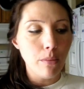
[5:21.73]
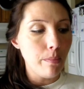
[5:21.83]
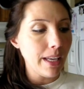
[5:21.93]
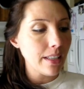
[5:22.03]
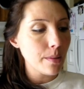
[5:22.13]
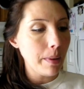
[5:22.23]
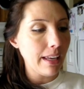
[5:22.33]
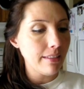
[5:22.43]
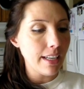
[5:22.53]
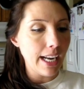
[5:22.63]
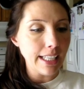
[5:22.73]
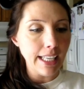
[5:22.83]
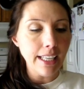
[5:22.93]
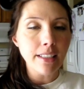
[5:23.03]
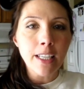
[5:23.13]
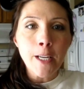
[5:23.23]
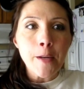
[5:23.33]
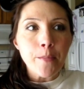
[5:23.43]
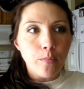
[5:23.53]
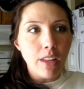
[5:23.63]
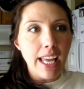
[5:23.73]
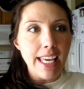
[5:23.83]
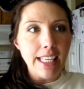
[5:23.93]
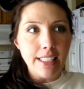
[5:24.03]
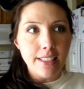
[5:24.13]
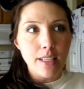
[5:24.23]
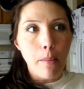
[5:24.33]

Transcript: The biggest pain that I get is